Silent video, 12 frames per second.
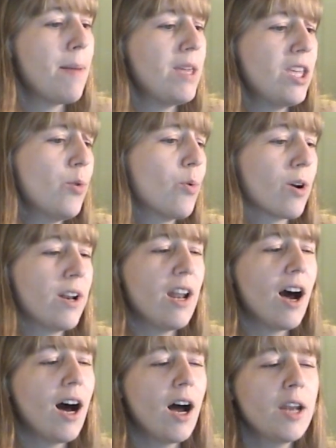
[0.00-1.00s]
you were an
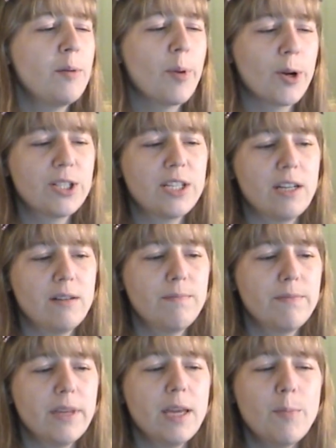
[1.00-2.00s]
odd person
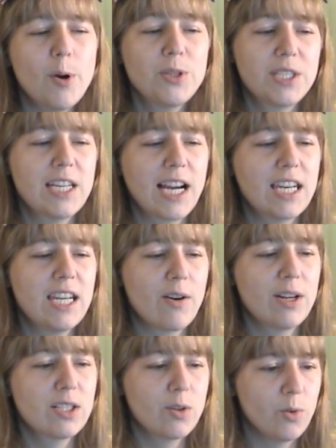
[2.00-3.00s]
in
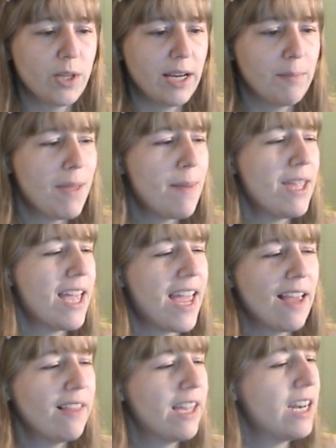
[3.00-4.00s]
post-secondary schooling, maybe
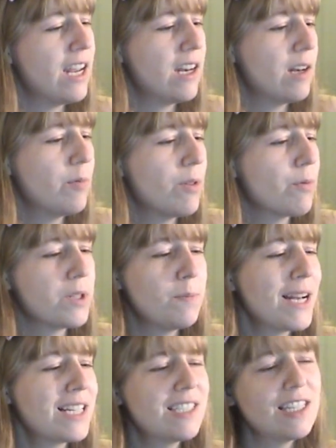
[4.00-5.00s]
alienated with
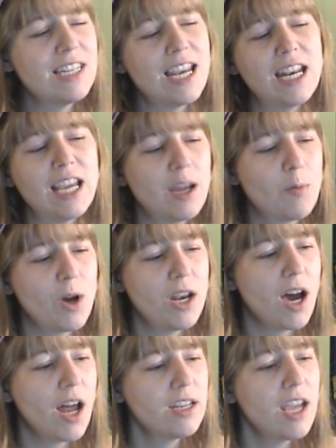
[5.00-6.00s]
respect to dating and
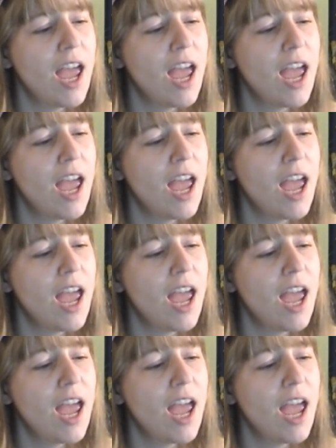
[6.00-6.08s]
whatnot,